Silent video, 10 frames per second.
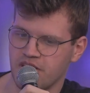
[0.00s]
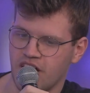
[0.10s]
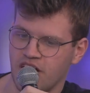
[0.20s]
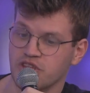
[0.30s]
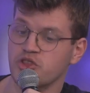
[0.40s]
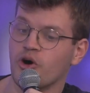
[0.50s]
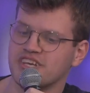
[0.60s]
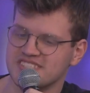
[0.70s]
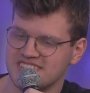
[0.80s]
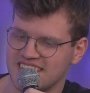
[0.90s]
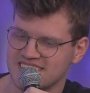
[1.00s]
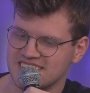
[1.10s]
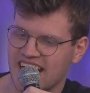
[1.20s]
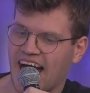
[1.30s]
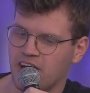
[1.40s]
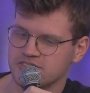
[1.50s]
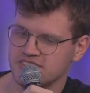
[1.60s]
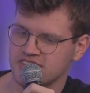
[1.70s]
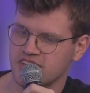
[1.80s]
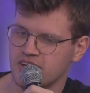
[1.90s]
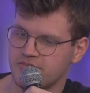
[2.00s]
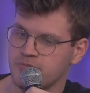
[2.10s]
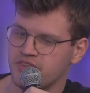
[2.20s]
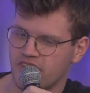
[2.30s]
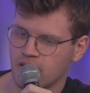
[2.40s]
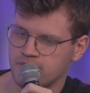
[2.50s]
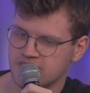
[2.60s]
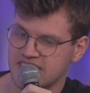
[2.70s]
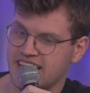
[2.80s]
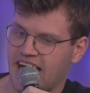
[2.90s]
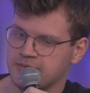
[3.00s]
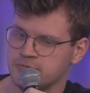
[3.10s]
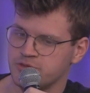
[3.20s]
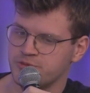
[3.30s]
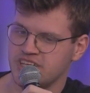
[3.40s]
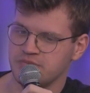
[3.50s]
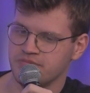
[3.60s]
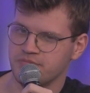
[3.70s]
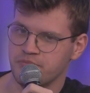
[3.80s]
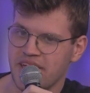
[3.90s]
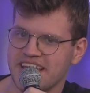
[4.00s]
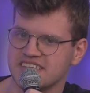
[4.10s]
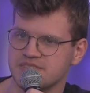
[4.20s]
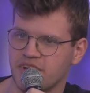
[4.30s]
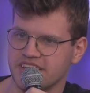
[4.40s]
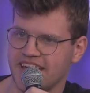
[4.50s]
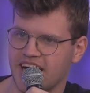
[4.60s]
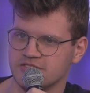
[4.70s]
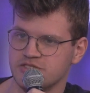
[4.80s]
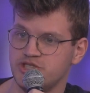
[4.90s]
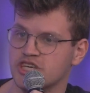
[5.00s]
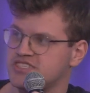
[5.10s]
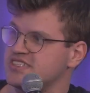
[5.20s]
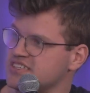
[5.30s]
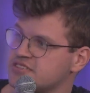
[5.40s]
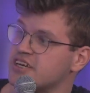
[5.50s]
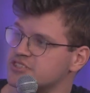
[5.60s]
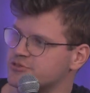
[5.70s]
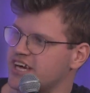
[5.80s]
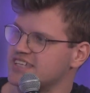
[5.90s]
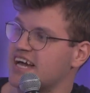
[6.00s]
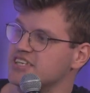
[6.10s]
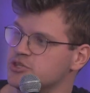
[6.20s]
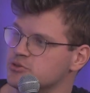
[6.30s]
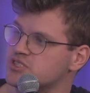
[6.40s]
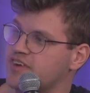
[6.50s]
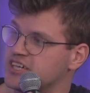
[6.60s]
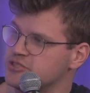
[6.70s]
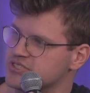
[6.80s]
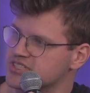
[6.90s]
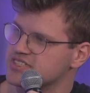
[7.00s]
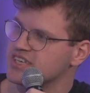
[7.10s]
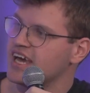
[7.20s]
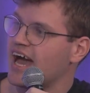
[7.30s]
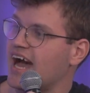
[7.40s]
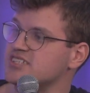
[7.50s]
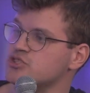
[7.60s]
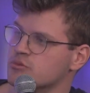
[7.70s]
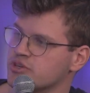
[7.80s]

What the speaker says: annoyances out from developers, allowing them to really make smart accounts just as easy to integrate and use for end users as normal